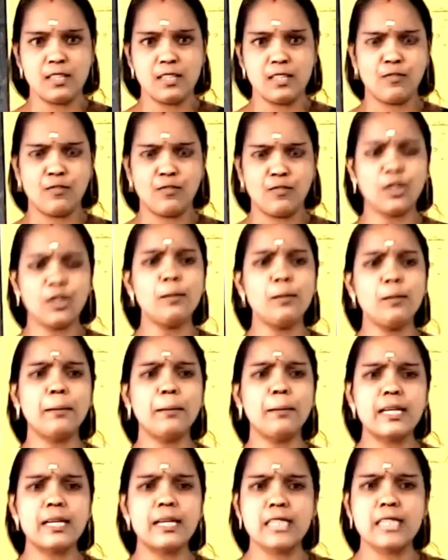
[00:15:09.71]
What do you mean by
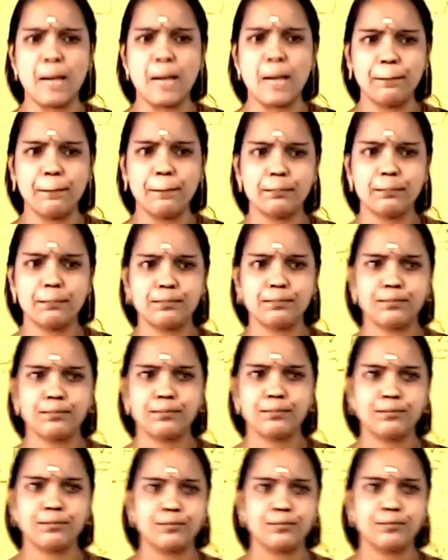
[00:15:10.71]
sum?
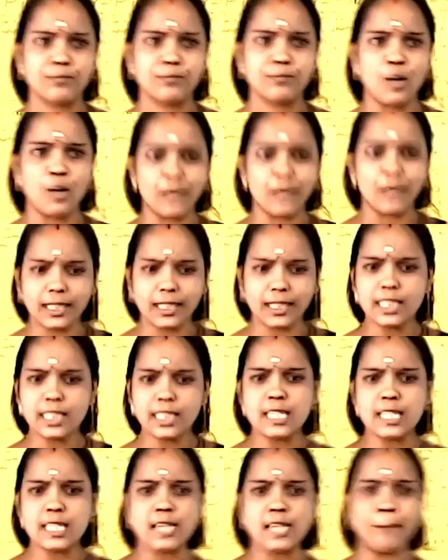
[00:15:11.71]
How can get a
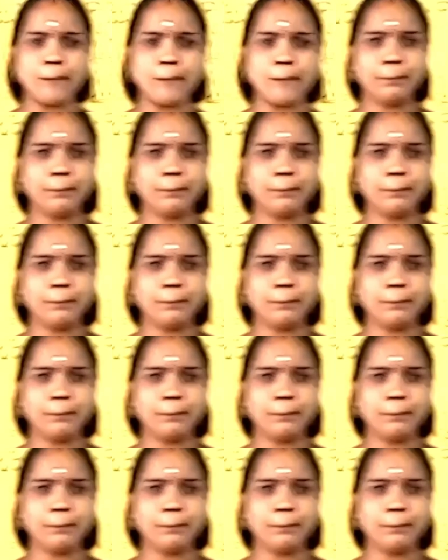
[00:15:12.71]
sum?